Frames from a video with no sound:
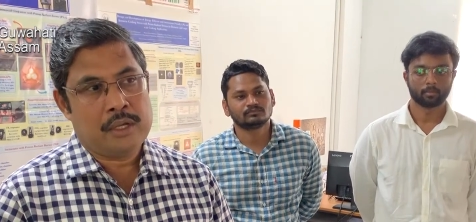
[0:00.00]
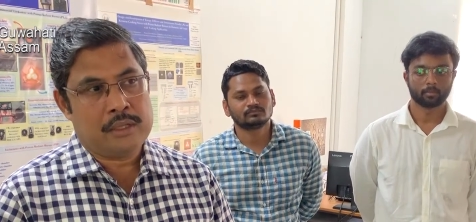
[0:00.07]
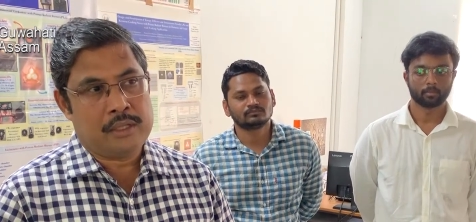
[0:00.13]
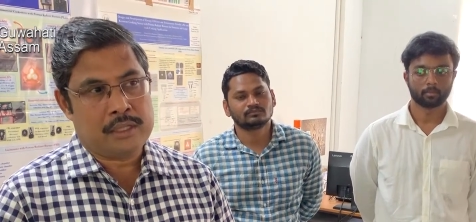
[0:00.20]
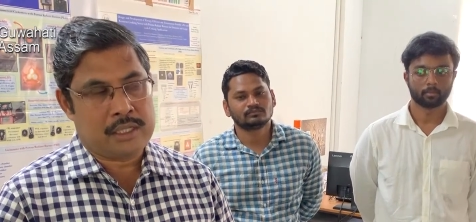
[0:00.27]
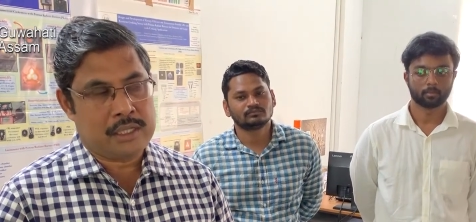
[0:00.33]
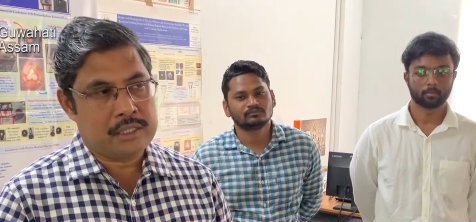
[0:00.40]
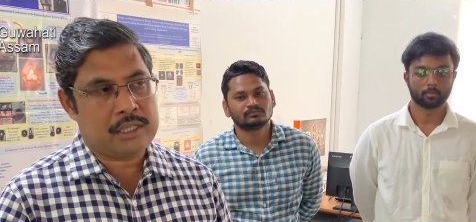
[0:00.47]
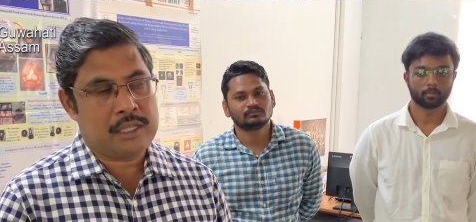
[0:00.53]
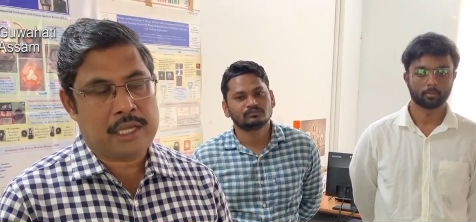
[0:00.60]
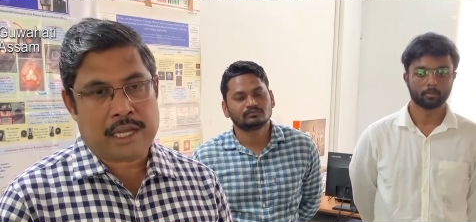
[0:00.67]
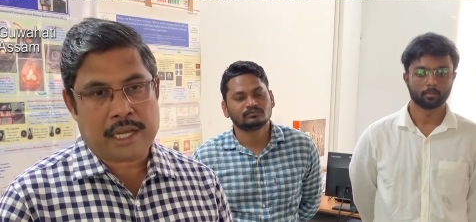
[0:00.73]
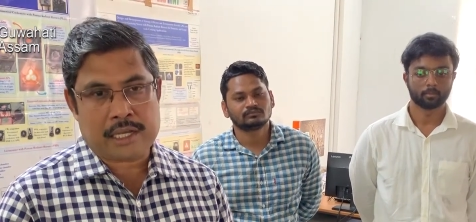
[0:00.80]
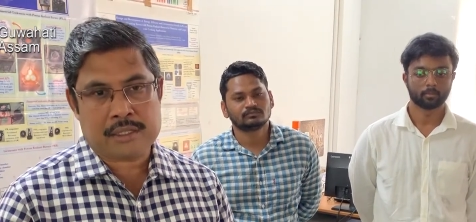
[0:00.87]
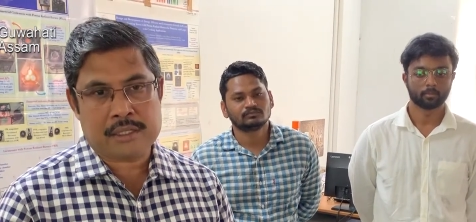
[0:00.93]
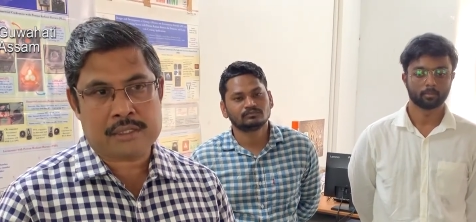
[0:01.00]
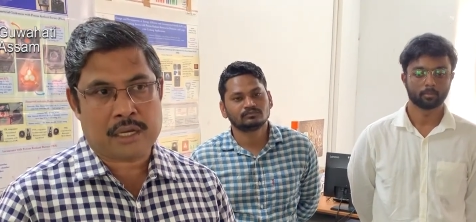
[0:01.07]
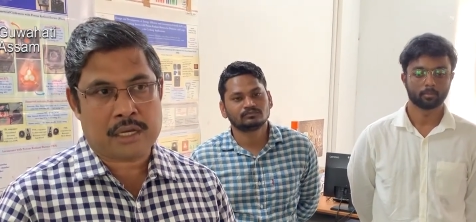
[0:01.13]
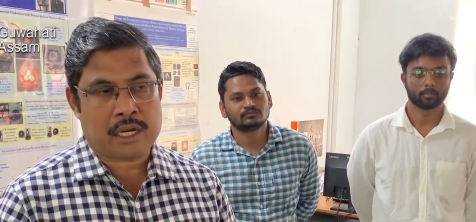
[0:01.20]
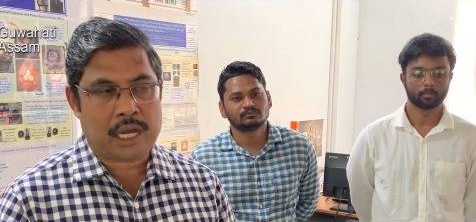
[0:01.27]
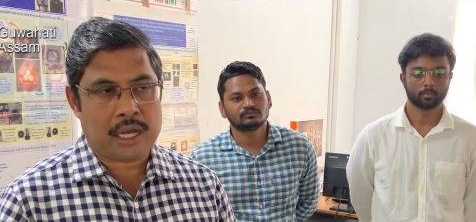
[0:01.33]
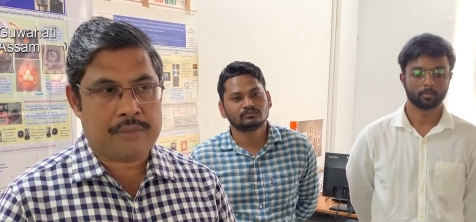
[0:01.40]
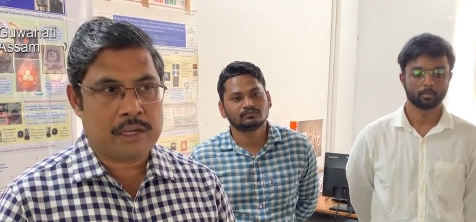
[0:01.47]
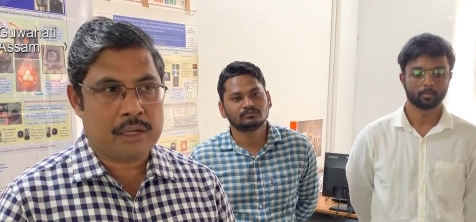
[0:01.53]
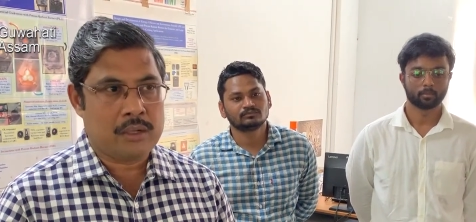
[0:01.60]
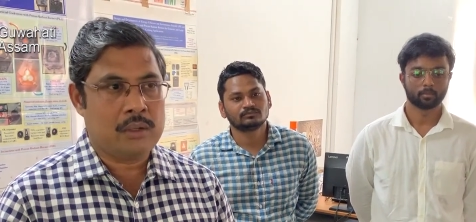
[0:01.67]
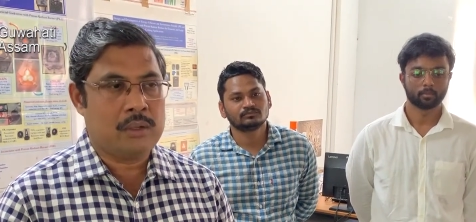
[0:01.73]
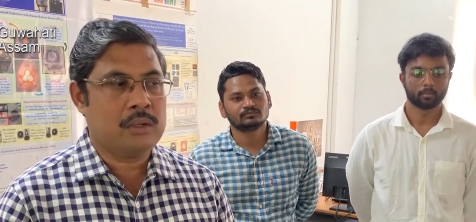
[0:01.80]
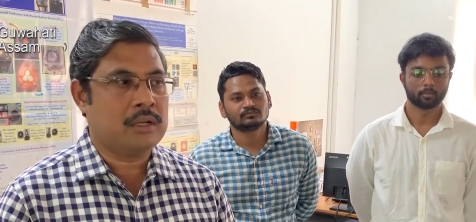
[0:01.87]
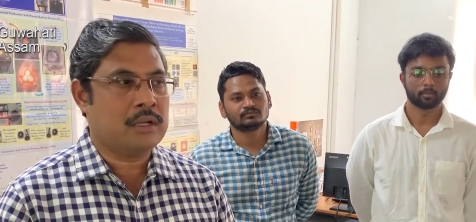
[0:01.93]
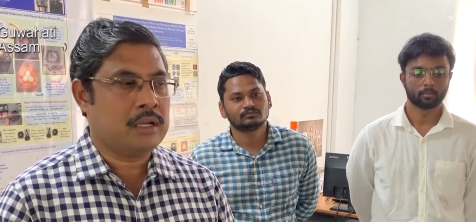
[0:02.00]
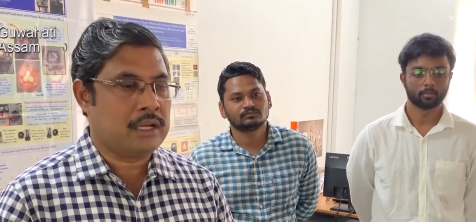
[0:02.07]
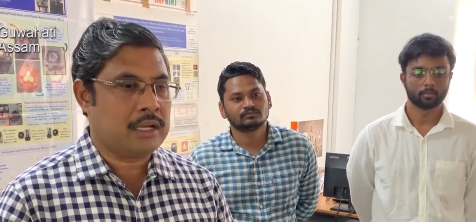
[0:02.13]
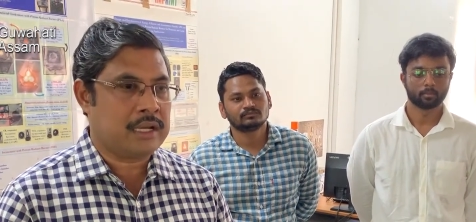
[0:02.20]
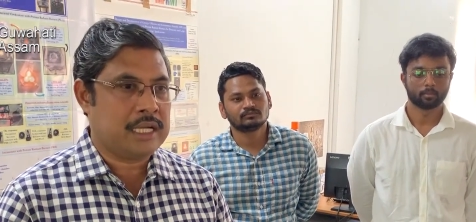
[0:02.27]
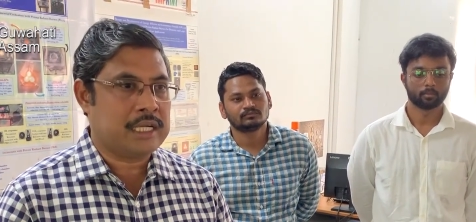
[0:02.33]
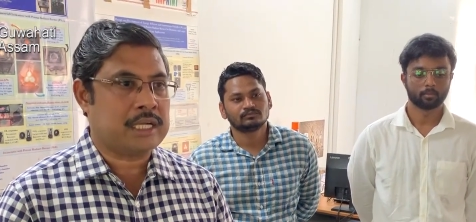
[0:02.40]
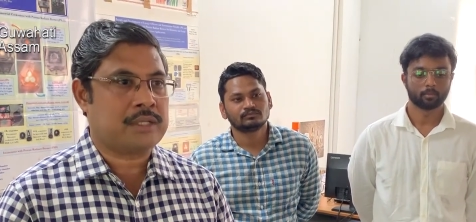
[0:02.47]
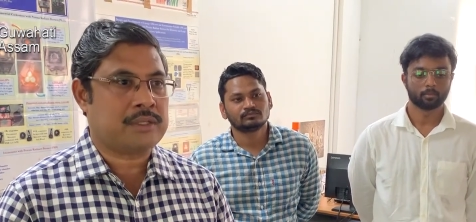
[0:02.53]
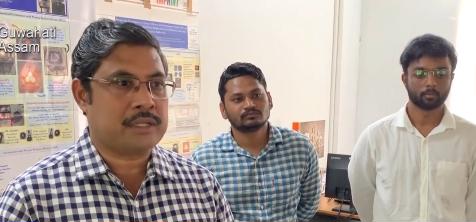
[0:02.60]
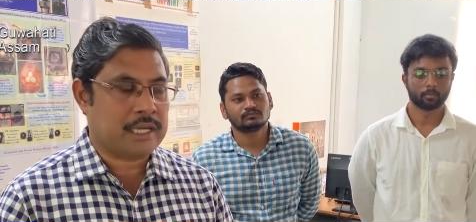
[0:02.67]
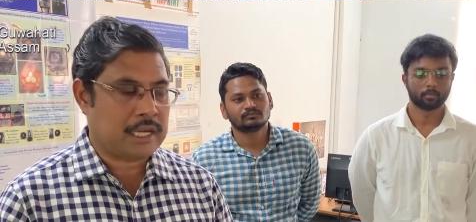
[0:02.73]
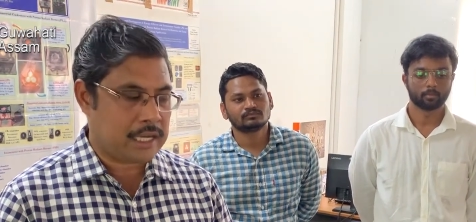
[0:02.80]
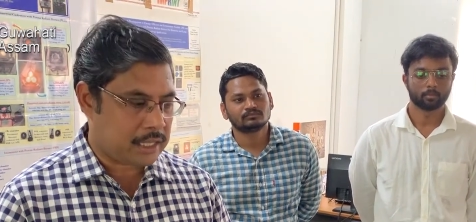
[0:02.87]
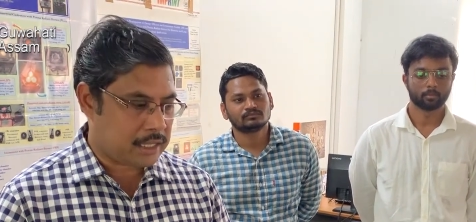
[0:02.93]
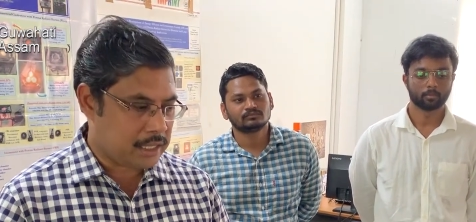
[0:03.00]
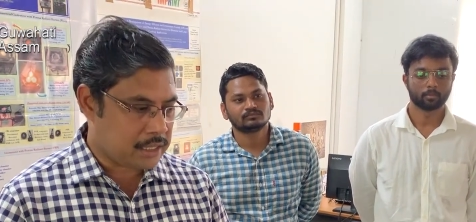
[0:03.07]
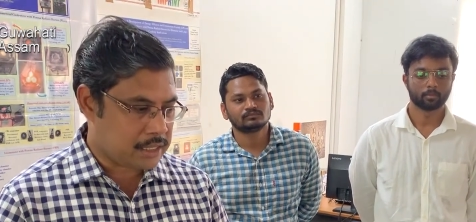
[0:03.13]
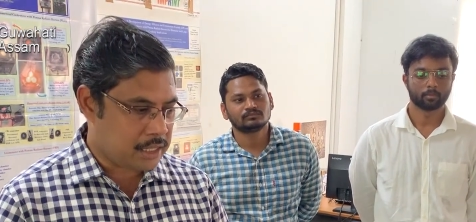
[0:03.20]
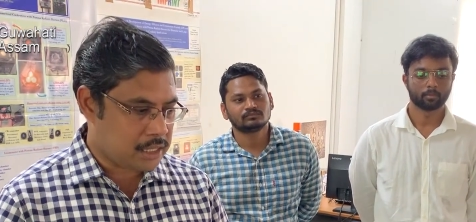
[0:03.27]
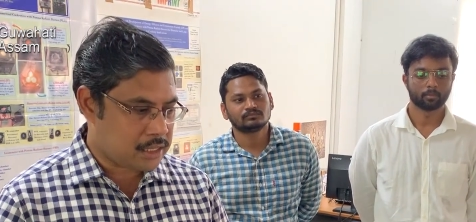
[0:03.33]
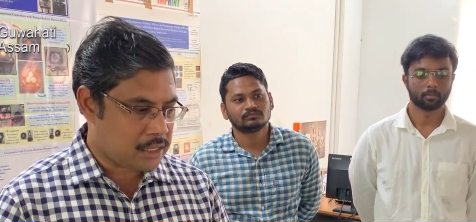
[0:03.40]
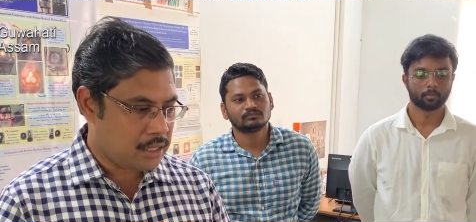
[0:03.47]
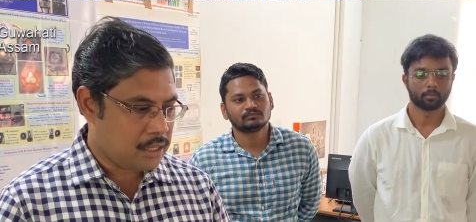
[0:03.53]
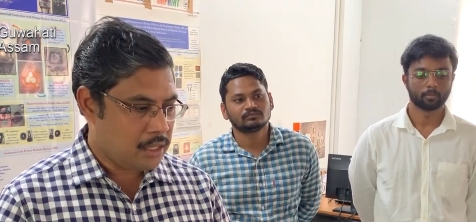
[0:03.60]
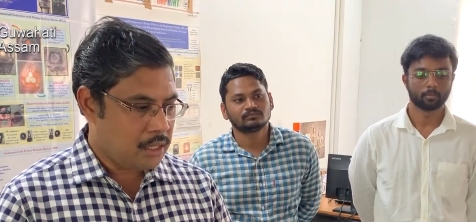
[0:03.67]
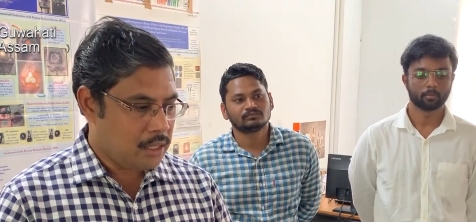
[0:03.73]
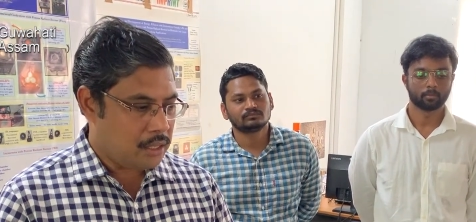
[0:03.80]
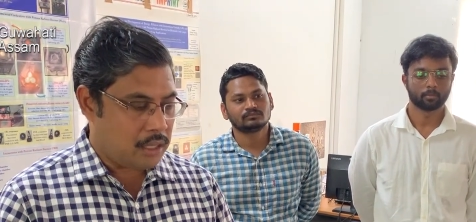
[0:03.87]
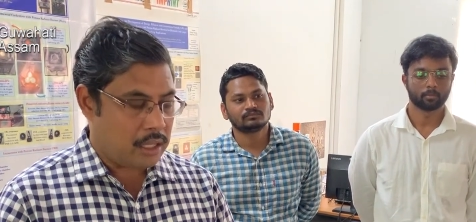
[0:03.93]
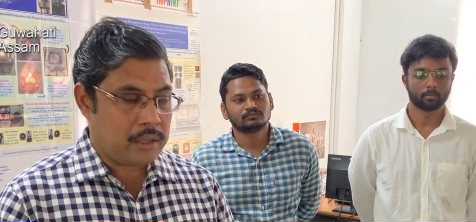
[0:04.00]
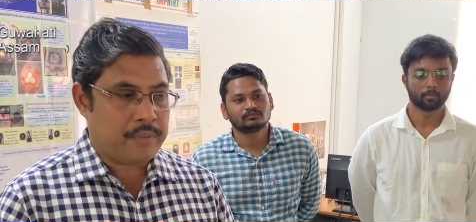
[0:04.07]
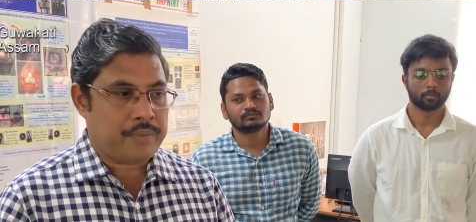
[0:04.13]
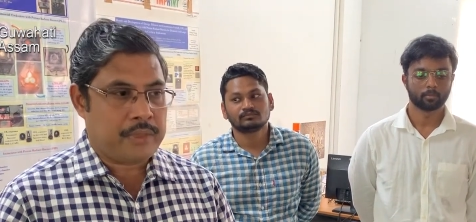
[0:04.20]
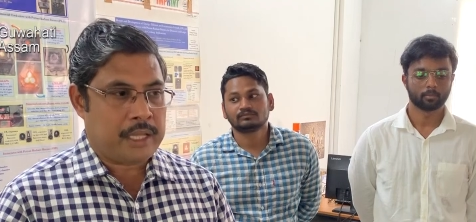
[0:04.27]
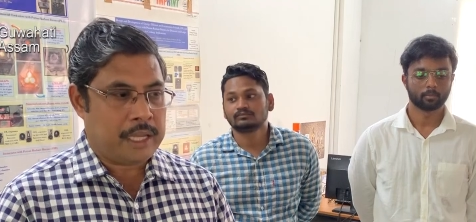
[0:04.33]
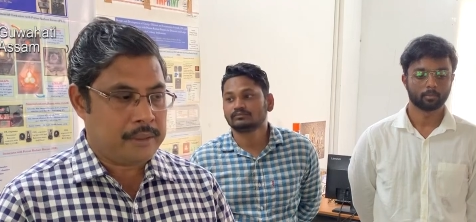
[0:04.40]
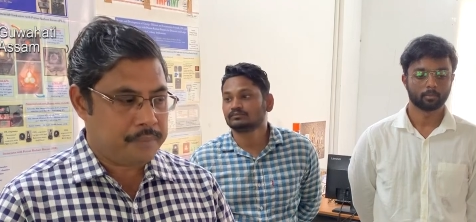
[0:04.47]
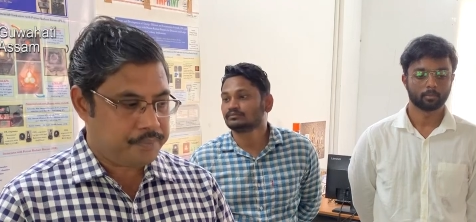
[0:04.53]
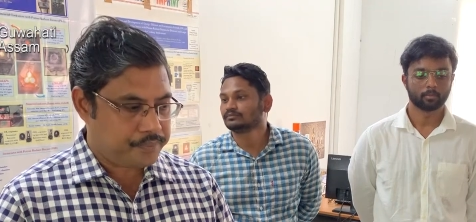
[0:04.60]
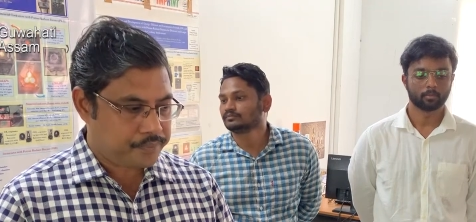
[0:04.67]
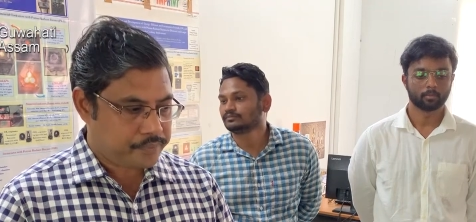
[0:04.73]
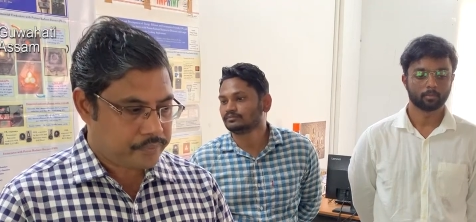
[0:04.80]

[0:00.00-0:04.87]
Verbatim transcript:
Speaker 1: The, since the gases are having low you know heat transfer characteristics, uh, then